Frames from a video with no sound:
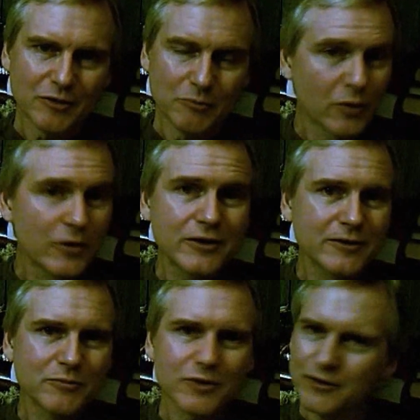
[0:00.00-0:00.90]

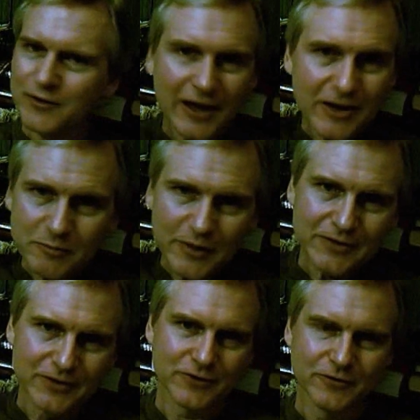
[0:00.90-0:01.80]
Boheme could not have
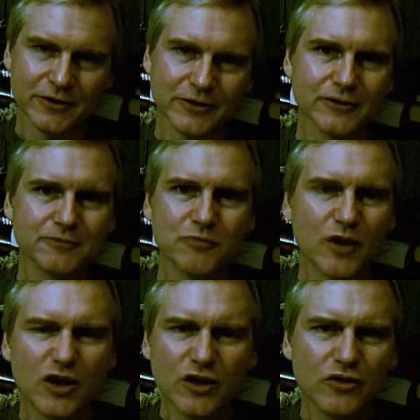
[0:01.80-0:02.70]
made this video.
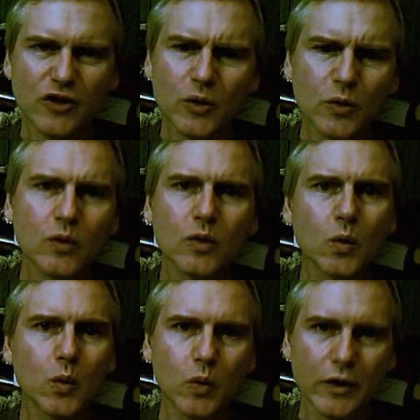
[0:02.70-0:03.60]
No
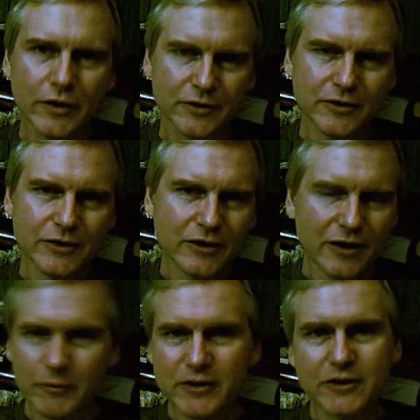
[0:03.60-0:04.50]
way.
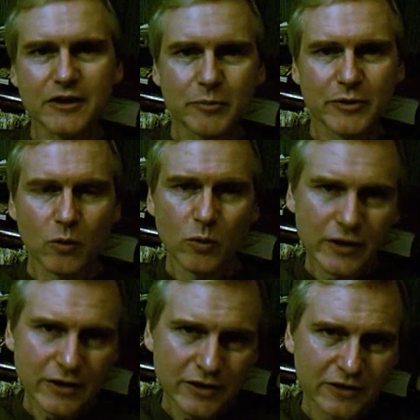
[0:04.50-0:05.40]
I mean, he could have put a
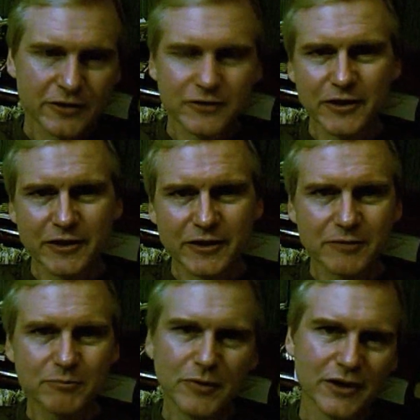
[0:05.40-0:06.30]
wig on and done
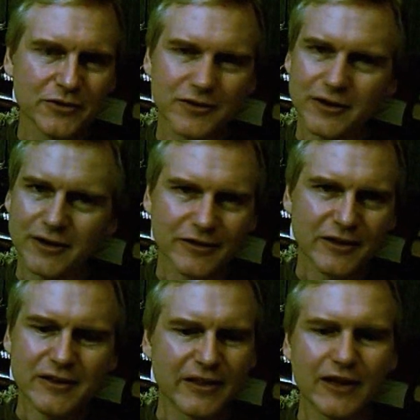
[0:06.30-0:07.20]
it, but
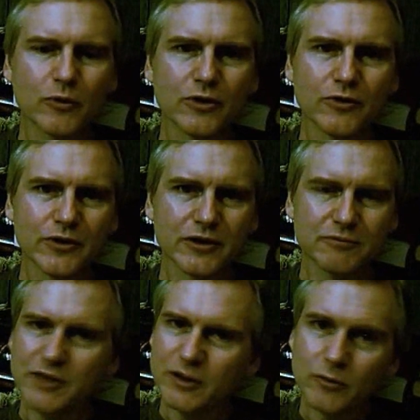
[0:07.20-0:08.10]
that would have
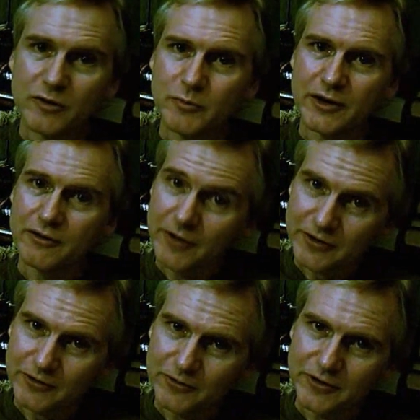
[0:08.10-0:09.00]
he would have been a
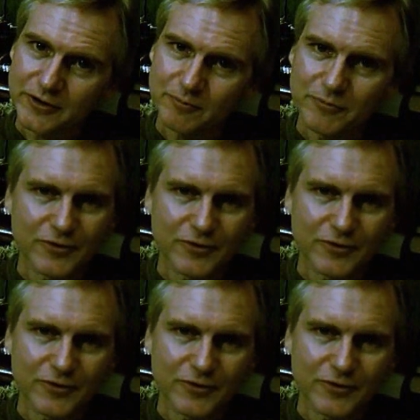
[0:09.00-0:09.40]
faker then.